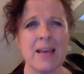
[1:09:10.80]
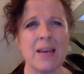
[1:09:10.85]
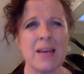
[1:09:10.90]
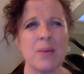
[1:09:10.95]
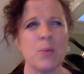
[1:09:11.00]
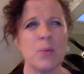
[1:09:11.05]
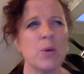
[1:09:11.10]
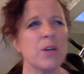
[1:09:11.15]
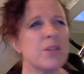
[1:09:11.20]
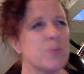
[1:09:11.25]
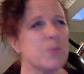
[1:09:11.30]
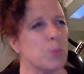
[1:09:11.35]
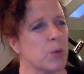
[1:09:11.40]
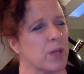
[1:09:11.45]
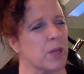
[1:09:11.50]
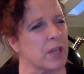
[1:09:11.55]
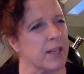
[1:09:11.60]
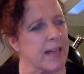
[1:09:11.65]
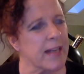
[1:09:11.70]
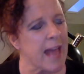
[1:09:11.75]

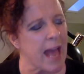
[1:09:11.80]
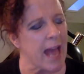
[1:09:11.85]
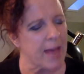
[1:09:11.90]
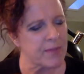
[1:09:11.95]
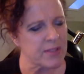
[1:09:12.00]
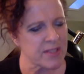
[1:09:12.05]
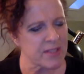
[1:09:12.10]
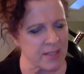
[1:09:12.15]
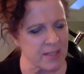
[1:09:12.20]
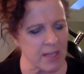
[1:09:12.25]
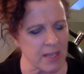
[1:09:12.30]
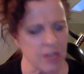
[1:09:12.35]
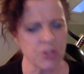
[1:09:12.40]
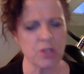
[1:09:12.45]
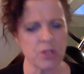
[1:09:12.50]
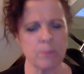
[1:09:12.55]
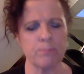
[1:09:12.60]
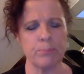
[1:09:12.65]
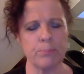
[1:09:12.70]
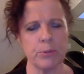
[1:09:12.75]
we're going to have such
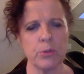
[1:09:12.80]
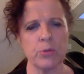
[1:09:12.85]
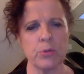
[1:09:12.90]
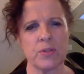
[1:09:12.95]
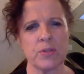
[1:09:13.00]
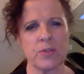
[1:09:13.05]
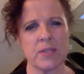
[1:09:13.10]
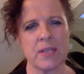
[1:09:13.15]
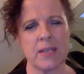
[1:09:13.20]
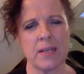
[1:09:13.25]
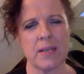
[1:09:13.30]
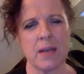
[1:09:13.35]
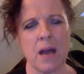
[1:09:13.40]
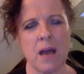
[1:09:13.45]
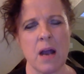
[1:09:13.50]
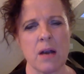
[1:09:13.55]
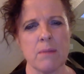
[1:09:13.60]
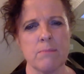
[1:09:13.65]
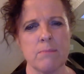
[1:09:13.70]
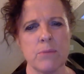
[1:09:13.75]
a boost in
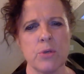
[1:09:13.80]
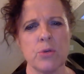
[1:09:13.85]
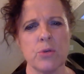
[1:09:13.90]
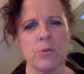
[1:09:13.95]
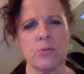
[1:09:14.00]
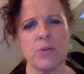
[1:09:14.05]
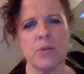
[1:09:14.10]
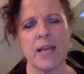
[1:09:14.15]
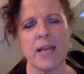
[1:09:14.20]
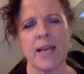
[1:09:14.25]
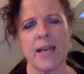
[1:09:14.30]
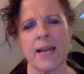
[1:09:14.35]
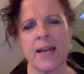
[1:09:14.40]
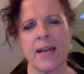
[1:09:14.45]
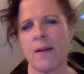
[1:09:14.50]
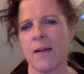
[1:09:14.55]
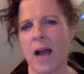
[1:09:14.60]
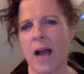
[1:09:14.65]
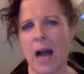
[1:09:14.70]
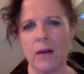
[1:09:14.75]
our mood and
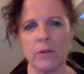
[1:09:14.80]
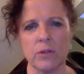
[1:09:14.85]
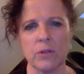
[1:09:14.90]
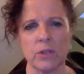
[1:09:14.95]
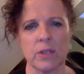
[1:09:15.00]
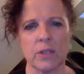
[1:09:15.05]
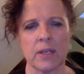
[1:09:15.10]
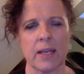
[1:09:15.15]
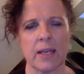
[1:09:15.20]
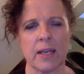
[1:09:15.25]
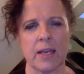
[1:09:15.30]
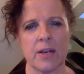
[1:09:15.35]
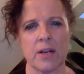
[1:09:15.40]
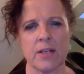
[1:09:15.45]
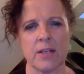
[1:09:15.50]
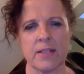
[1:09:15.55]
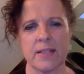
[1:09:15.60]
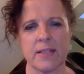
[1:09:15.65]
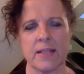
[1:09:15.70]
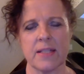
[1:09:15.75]
our outlook, in our
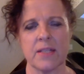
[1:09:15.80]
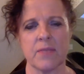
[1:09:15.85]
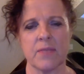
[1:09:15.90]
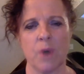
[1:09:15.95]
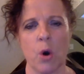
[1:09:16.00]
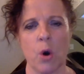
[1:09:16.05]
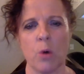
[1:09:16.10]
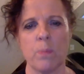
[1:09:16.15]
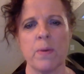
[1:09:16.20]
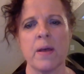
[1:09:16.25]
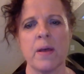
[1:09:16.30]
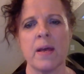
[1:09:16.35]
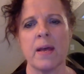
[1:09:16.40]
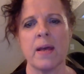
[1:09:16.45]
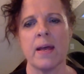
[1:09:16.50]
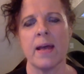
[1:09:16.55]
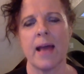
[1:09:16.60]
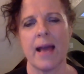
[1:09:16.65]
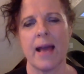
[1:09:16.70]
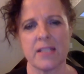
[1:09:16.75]
sense of hope,
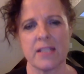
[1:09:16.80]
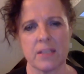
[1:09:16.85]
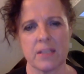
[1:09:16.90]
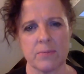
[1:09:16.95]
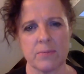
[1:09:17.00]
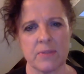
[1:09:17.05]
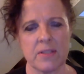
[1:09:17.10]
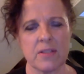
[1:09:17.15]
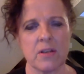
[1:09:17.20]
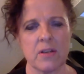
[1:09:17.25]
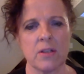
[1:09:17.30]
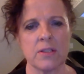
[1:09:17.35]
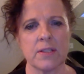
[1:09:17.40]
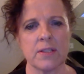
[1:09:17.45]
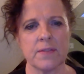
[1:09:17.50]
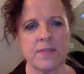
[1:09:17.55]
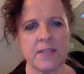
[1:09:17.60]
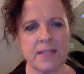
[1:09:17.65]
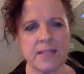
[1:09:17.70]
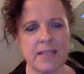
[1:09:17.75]
as a result
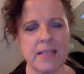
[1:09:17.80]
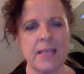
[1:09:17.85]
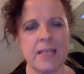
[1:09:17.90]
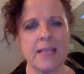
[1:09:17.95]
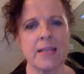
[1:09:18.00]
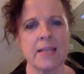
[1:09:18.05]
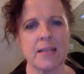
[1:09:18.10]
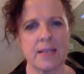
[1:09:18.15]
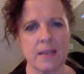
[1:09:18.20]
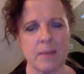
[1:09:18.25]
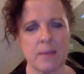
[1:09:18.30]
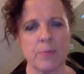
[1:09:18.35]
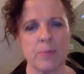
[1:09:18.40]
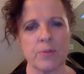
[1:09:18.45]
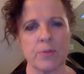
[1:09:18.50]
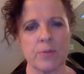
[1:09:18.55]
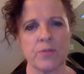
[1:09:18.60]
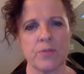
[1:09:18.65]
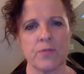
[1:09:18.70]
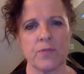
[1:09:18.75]
of seeing the
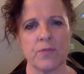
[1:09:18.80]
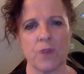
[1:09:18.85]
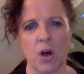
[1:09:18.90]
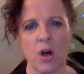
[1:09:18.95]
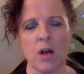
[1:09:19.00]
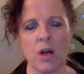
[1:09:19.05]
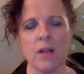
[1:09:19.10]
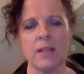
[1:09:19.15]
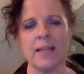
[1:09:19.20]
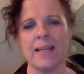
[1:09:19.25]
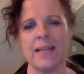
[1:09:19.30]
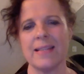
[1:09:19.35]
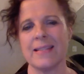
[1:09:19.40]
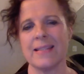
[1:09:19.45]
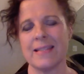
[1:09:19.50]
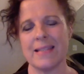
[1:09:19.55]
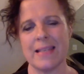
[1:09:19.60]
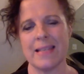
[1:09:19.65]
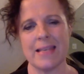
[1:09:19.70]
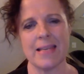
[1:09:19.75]
numbers fall and
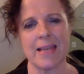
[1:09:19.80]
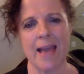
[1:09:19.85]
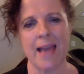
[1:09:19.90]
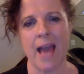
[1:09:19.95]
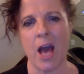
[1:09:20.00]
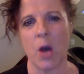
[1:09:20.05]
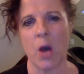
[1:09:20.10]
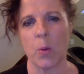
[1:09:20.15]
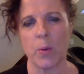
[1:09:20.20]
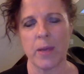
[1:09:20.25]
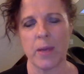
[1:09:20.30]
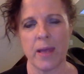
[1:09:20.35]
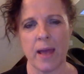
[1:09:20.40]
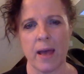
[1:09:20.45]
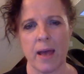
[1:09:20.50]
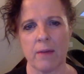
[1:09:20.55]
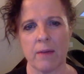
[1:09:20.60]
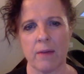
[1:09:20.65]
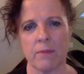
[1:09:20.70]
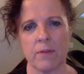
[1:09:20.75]
seeing how we
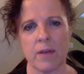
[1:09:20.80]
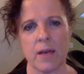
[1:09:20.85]
have